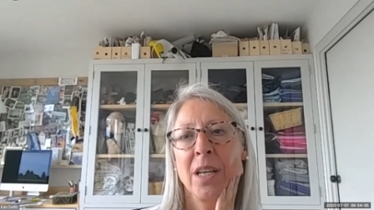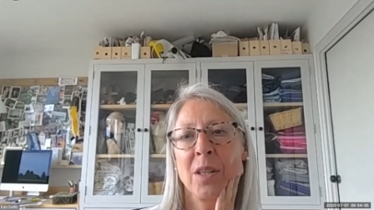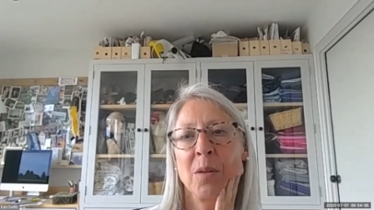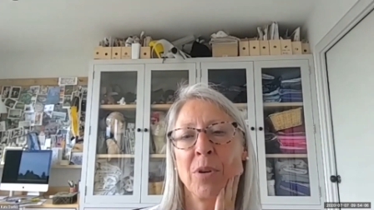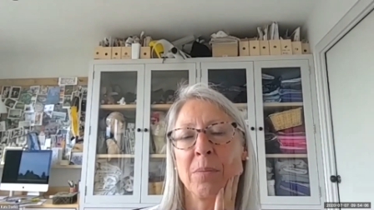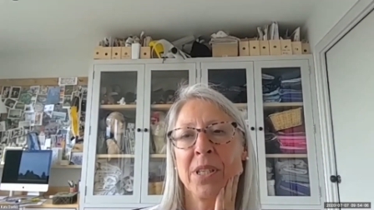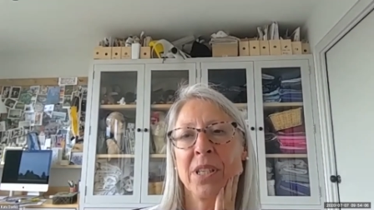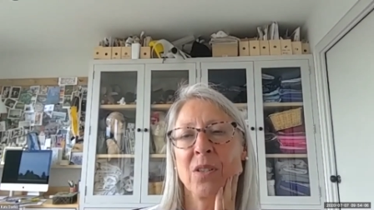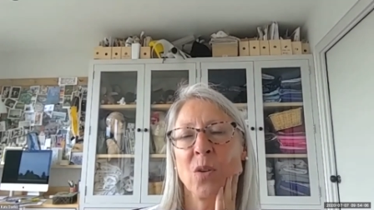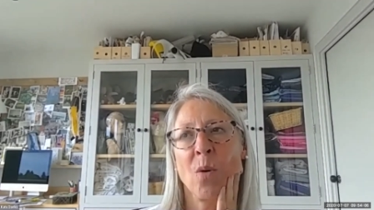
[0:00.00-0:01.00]
and the perhaps
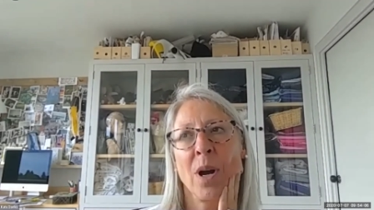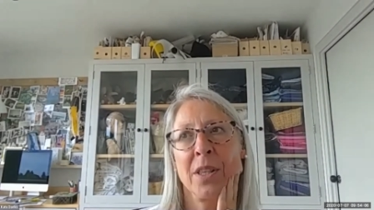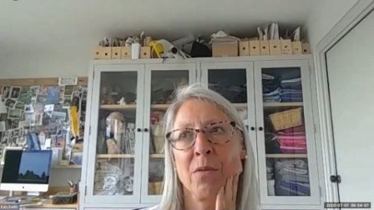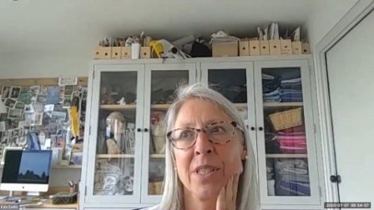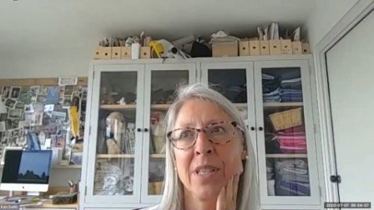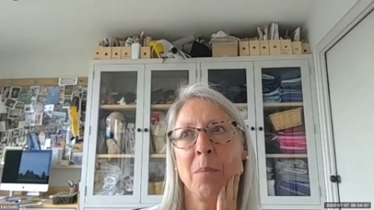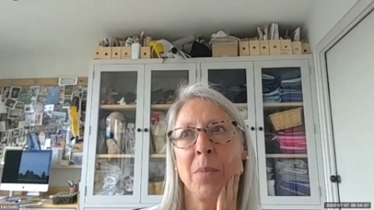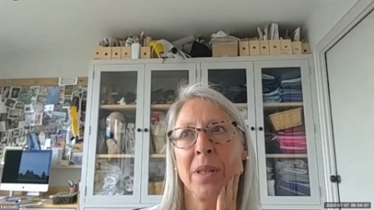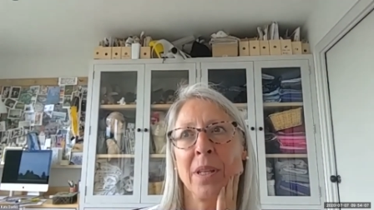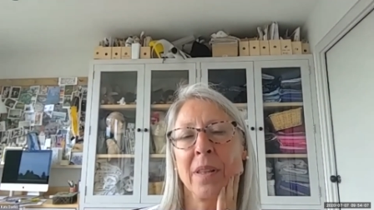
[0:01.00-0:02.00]
isn't quite the
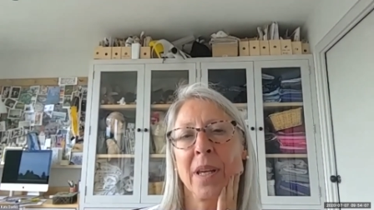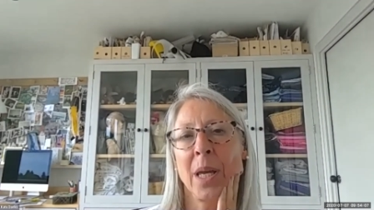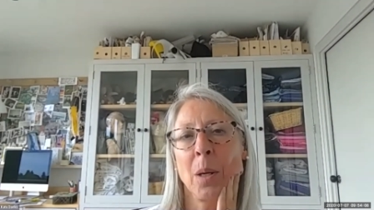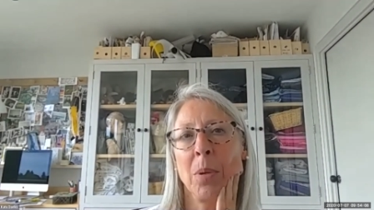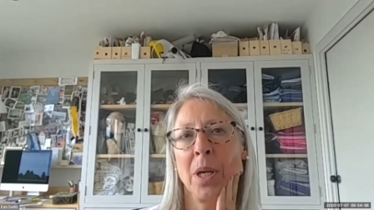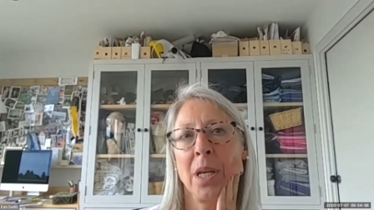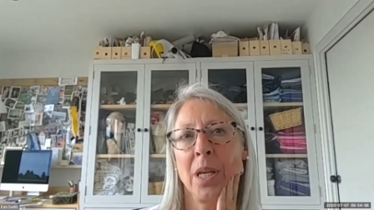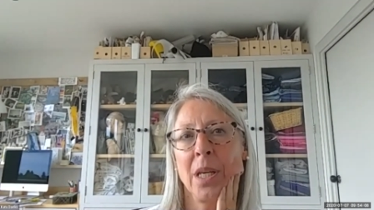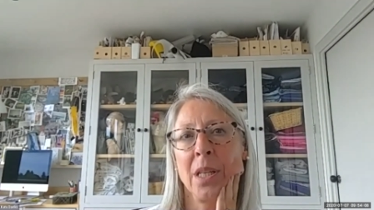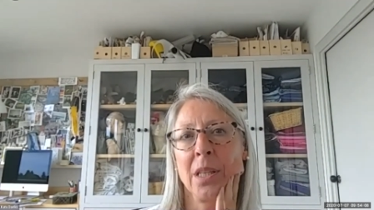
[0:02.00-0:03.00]
resentment that there can
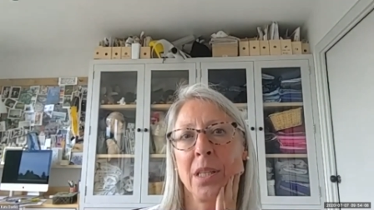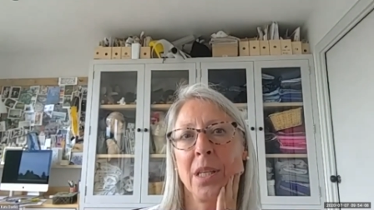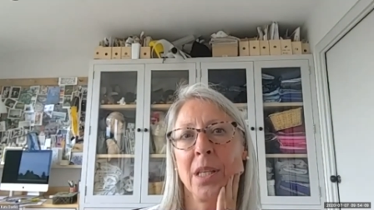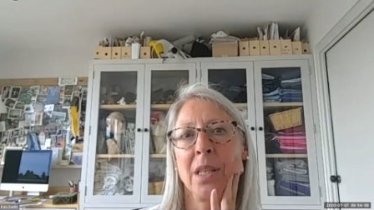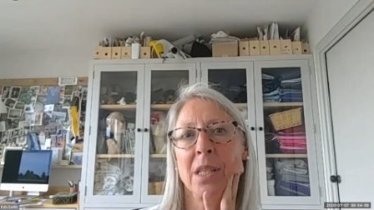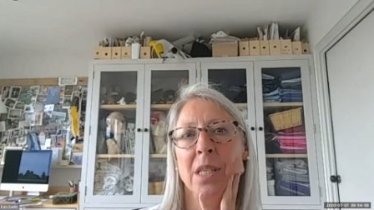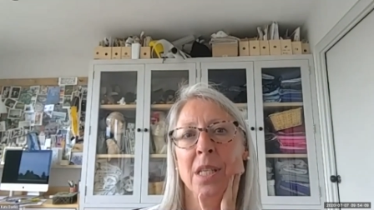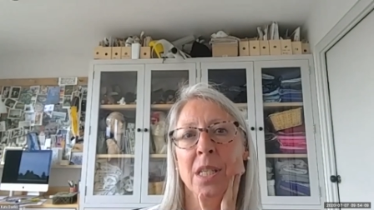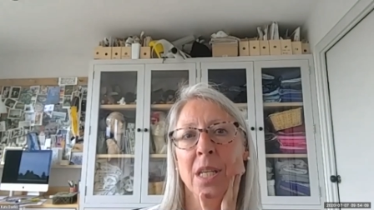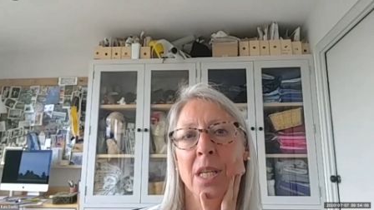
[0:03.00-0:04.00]
be in the
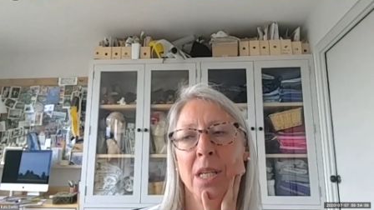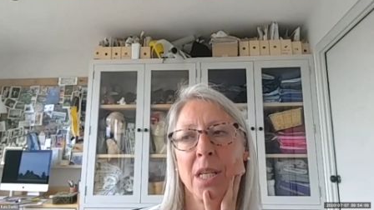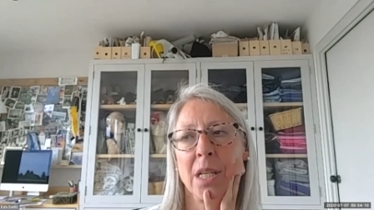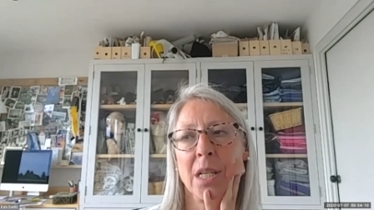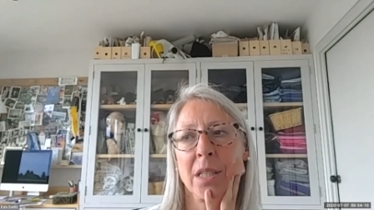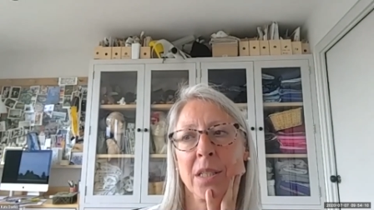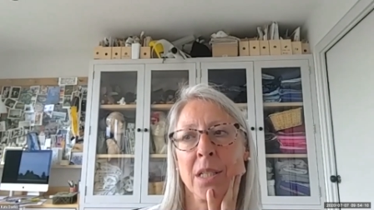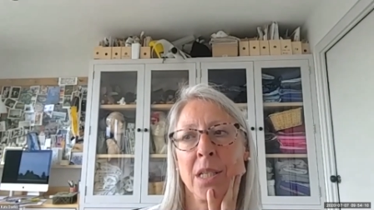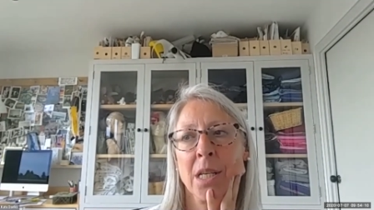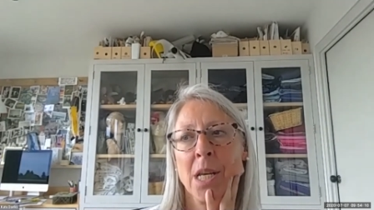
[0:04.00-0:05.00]
city in
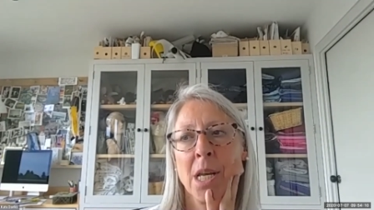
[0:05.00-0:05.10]
London.